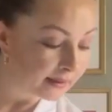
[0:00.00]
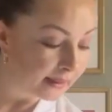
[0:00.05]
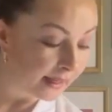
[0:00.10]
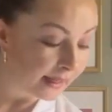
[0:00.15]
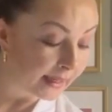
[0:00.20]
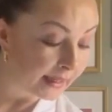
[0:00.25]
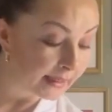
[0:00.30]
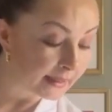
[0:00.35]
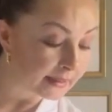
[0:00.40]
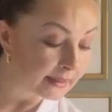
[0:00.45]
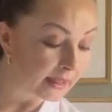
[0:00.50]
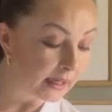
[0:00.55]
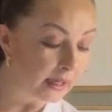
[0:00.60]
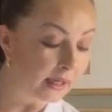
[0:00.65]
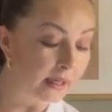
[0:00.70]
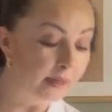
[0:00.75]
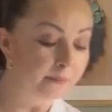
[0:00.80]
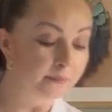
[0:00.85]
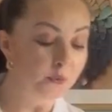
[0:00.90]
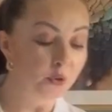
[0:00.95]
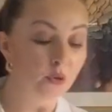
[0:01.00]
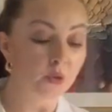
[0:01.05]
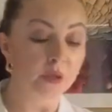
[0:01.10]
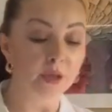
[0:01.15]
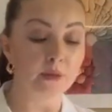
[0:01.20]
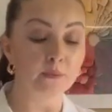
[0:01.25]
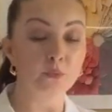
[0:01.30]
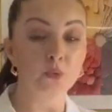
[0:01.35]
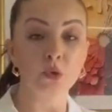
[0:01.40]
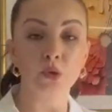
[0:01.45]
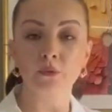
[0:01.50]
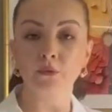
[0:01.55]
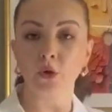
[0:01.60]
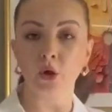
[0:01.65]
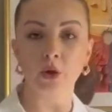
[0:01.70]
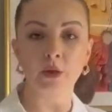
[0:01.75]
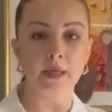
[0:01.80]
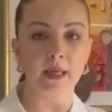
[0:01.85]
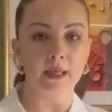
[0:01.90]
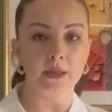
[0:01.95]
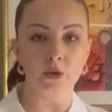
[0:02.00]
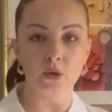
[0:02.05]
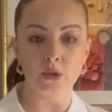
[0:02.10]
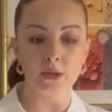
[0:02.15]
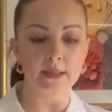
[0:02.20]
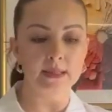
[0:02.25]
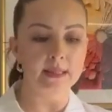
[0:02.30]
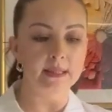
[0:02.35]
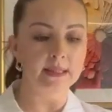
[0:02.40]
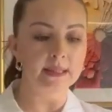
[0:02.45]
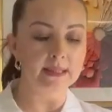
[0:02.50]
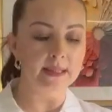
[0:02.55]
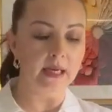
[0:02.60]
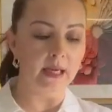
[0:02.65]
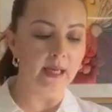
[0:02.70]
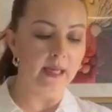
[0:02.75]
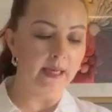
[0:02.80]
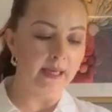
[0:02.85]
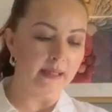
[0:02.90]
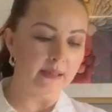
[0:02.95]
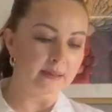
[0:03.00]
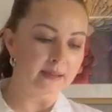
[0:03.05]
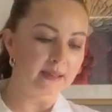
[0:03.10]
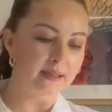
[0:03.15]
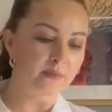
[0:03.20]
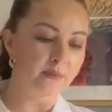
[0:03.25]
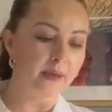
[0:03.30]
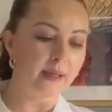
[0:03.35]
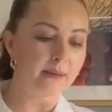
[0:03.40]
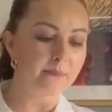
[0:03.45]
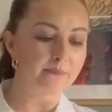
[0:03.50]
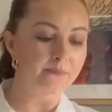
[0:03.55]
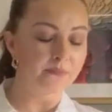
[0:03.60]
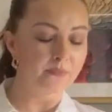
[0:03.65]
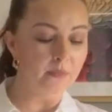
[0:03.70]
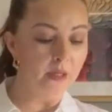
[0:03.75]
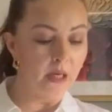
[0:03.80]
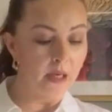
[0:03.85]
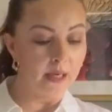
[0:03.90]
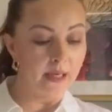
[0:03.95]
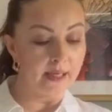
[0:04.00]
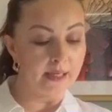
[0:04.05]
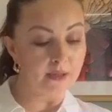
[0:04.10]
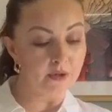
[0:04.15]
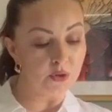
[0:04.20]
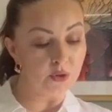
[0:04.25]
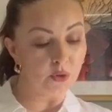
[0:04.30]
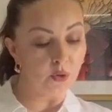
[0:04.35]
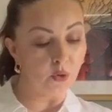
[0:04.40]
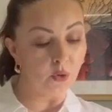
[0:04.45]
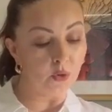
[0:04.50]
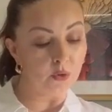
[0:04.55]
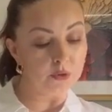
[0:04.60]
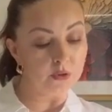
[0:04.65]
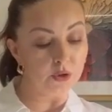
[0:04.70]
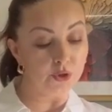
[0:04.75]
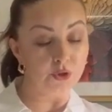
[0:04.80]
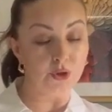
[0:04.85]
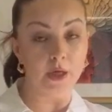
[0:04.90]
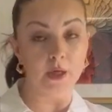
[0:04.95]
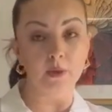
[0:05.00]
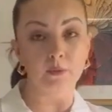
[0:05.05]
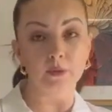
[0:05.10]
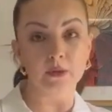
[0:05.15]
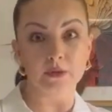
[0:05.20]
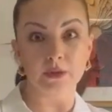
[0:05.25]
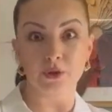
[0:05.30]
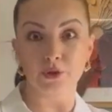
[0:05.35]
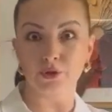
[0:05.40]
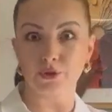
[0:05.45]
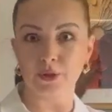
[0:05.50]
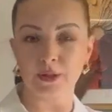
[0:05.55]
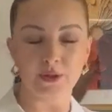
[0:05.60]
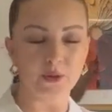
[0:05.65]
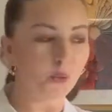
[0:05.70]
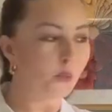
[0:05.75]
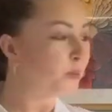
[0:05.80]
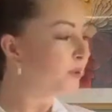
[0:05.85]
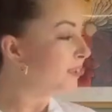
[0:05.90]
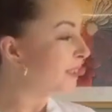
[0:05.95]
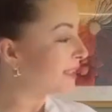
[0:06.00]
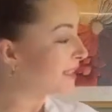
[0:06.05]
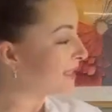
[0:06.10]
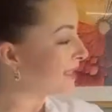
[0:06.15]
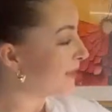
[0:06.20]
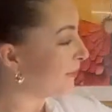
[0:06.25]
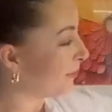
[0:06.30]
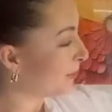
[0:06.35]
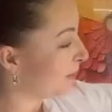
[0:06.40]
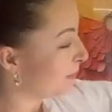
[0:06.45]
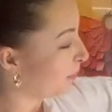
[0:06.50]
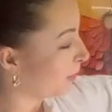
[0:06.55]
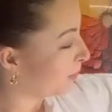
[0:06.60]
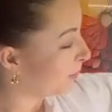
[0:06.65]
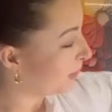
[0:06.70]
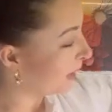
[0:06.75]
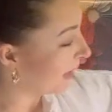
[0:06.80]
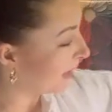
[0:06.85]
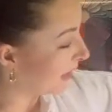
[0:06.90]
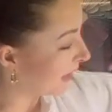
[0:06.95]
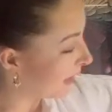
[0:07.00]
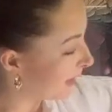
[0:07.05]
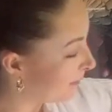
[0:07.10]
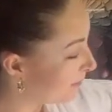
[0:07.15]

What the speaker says: Then you can move on and use this color elsewhere. It's called Tranquil Retreat. Oh, this is a very popular color.